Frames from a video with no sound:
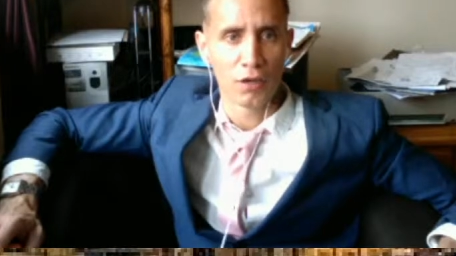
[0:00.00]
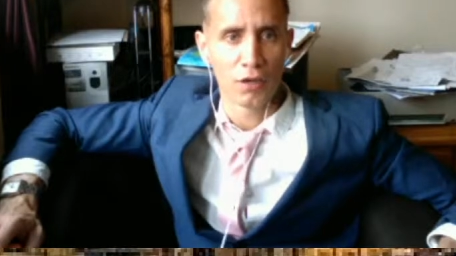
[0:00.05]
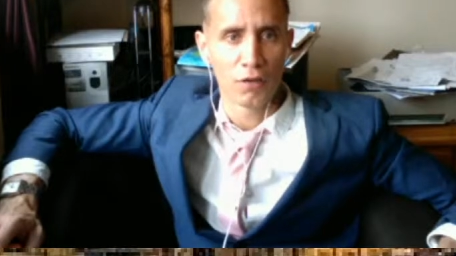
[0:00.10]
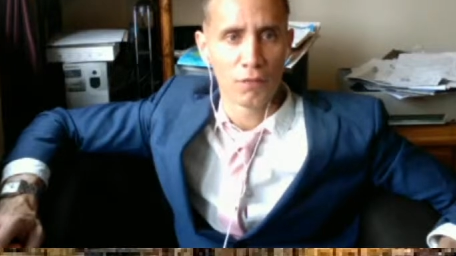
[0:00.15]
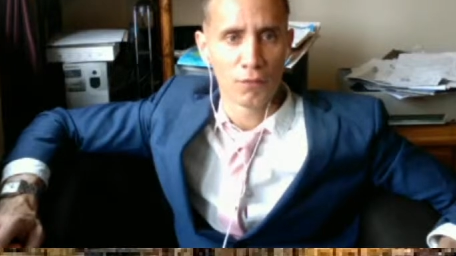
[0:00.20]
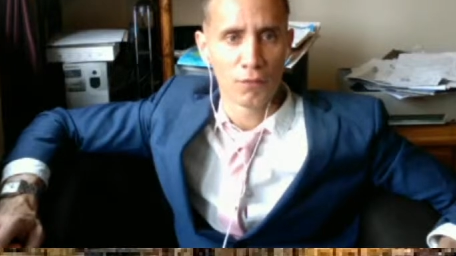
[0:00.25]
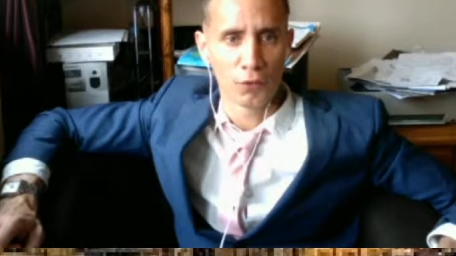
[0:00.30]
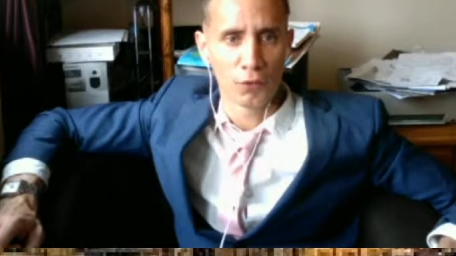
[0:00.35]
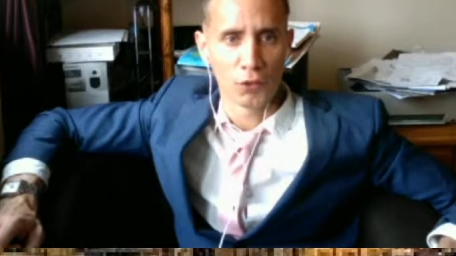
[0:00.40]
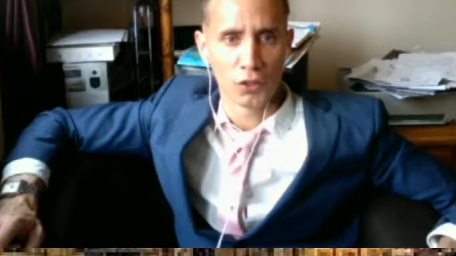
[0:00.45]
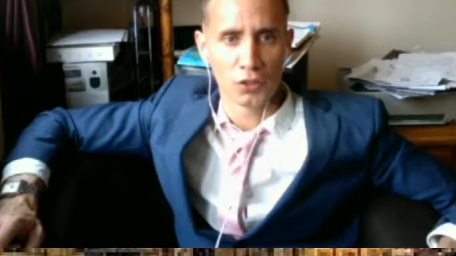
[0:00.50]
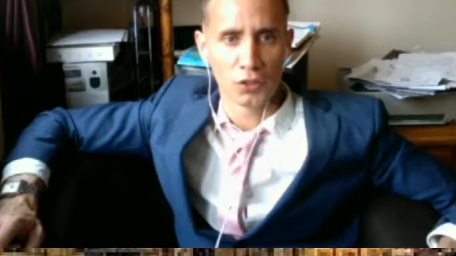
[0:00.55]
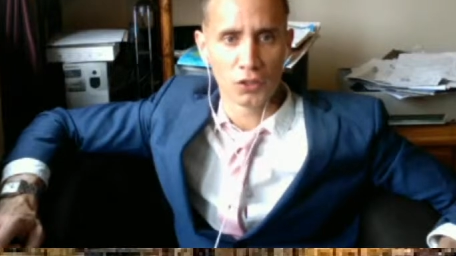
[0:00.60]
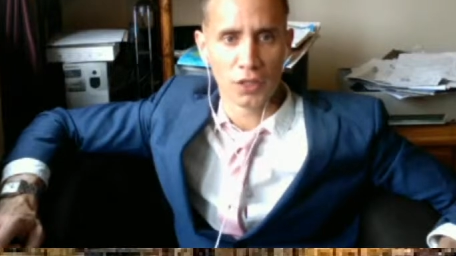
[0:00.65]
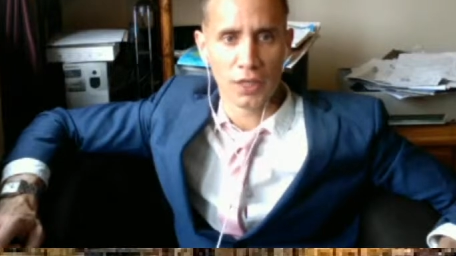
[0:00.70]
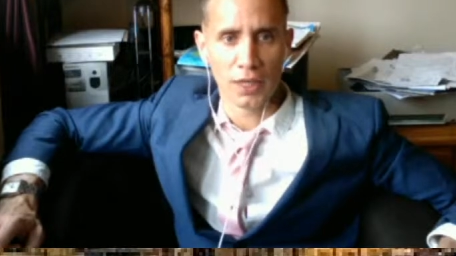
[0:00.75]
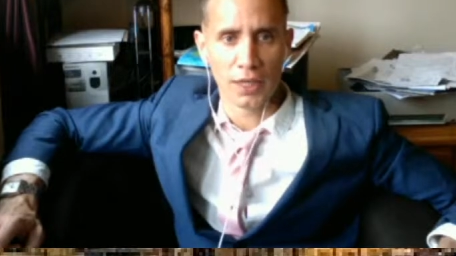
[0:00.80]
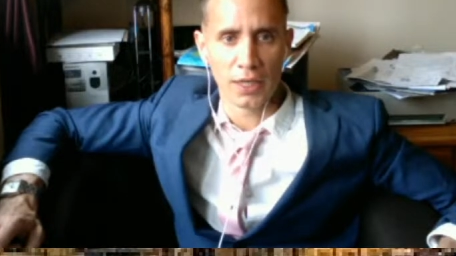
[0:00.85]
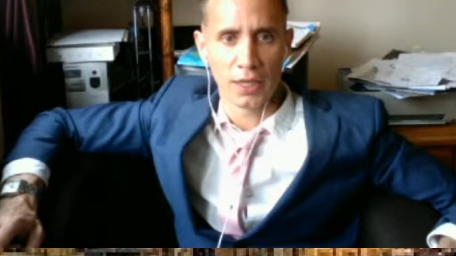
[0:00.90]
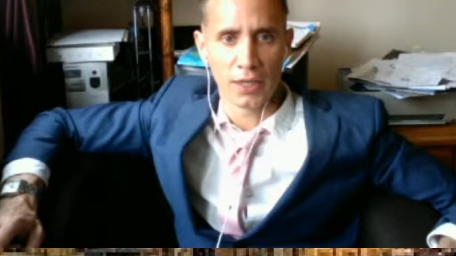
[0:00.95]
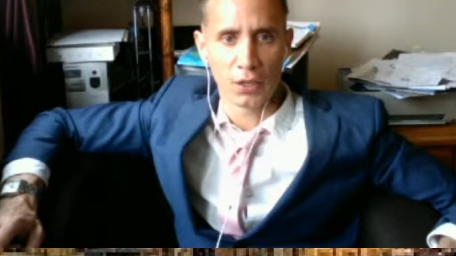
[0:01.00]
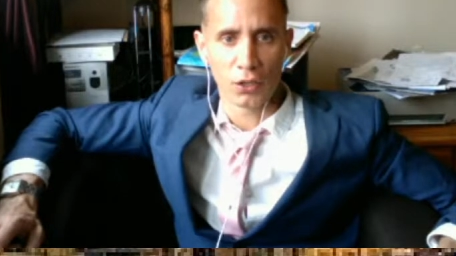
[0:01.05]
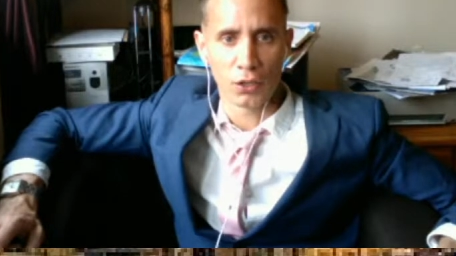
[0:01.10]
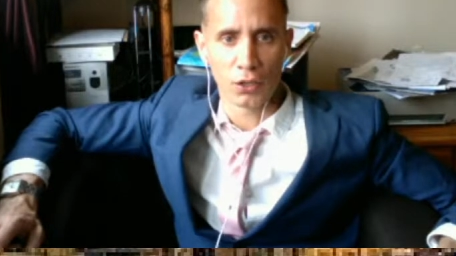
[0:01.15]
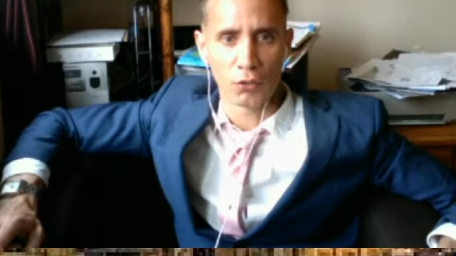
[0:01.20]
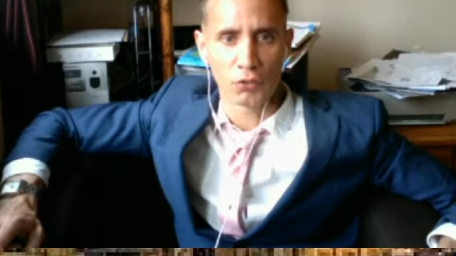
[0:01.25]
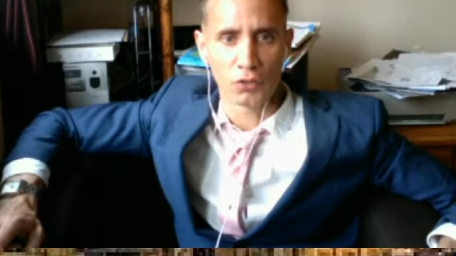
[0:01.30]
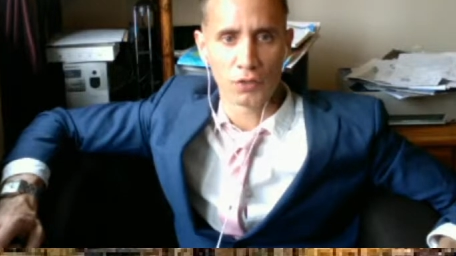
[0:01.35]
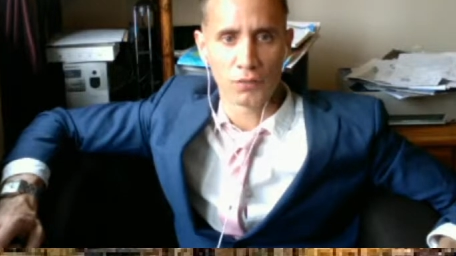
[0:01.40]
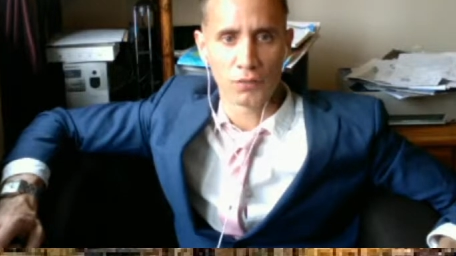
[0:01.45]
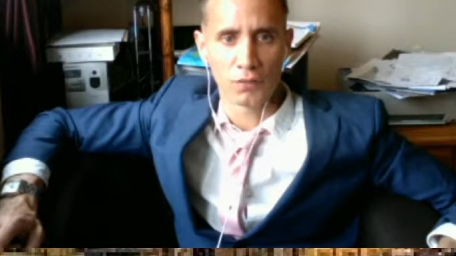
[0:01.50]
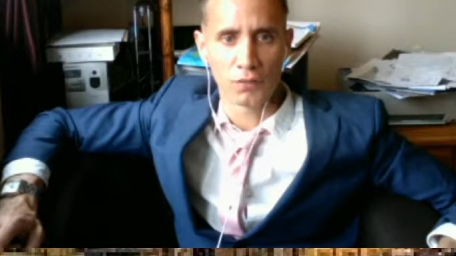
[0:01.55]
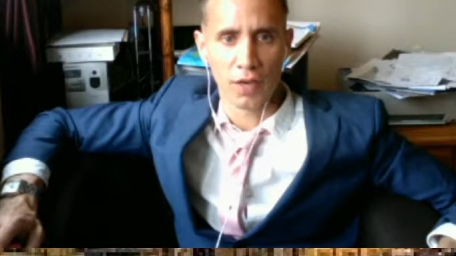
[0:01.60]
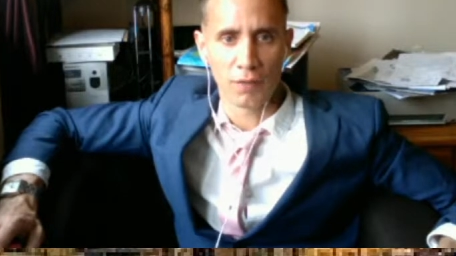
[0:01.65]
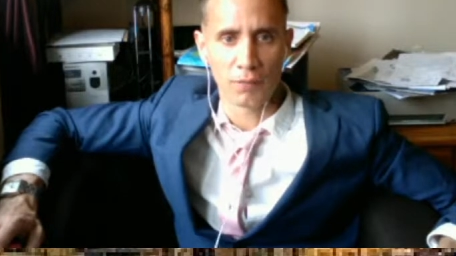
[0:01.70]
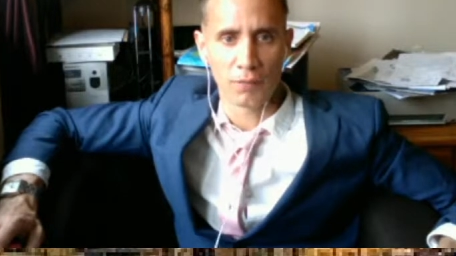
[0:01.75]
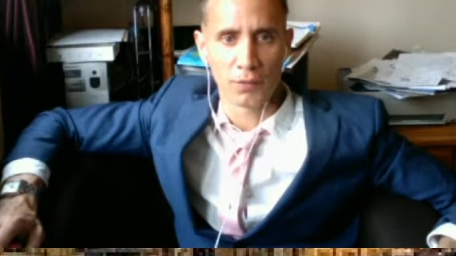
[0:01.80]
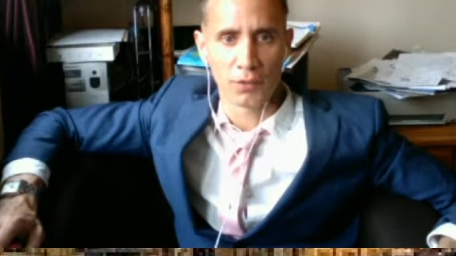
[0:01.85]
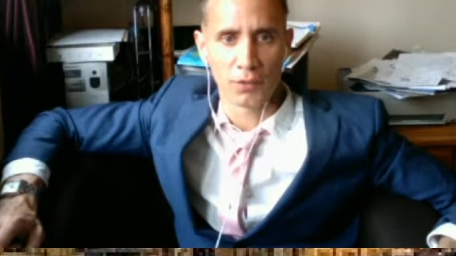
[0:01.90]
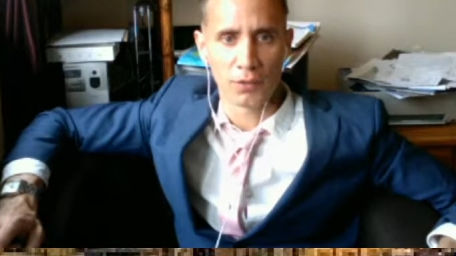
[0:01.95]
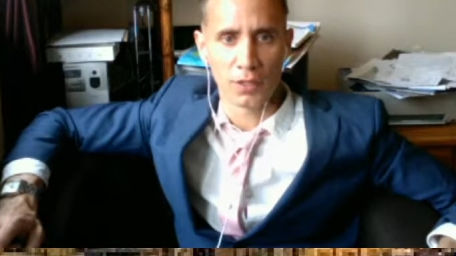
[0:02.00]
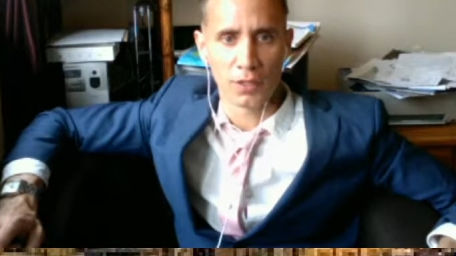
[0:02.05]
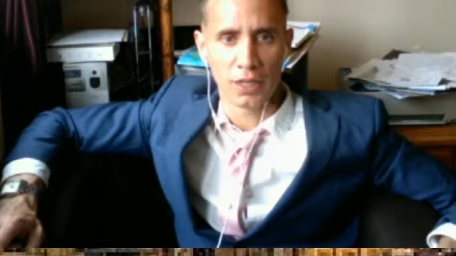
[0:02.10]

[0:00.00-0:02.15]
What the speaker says: for an inclusive government